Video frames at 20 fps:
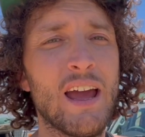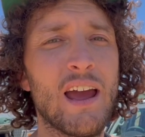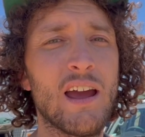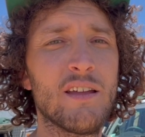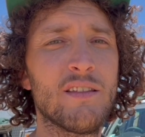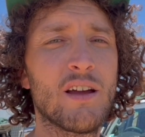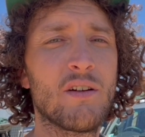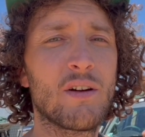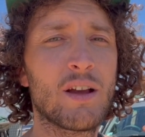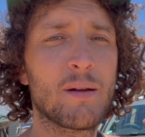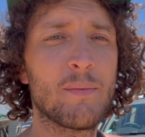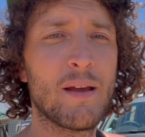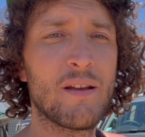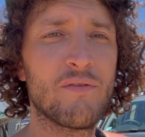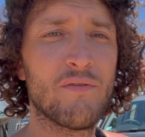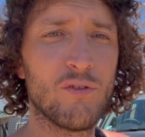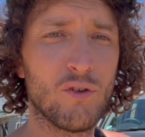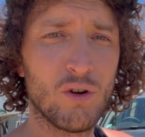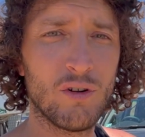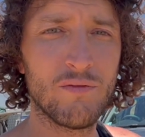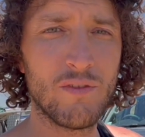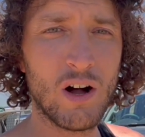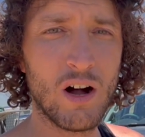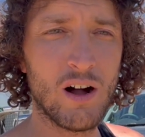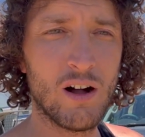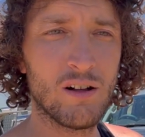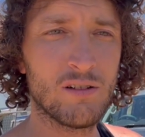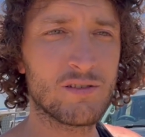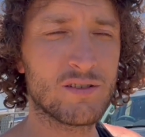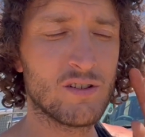and they recommend 4
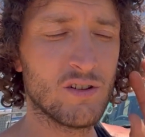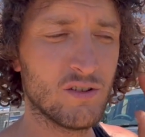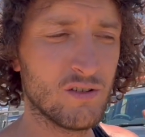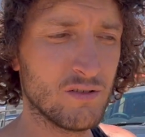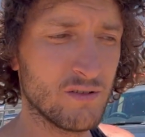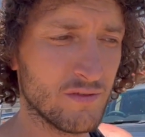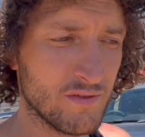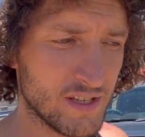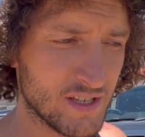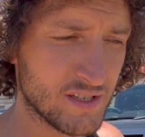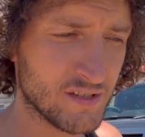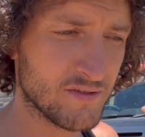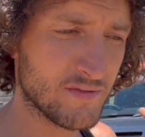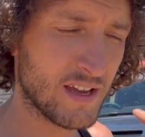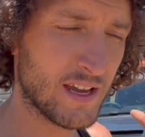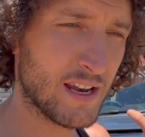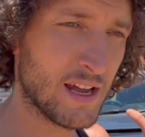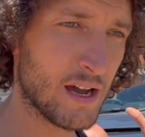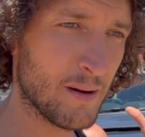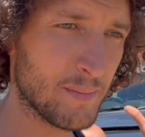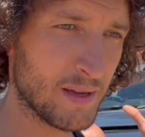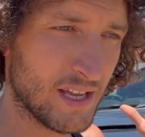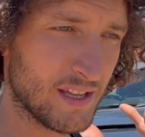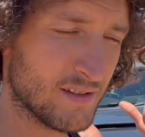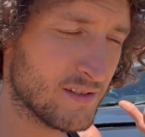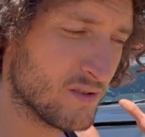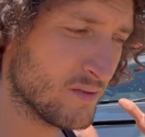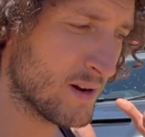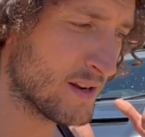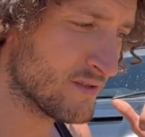vials to do the viscous fan hub in
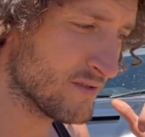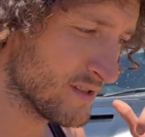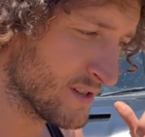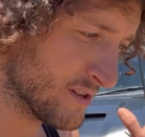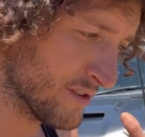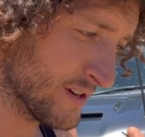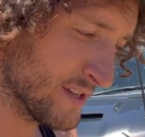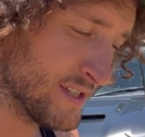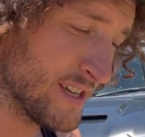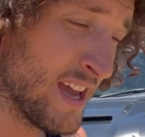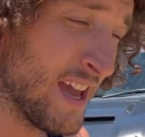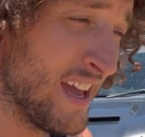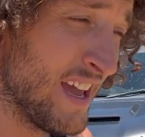the 200 series.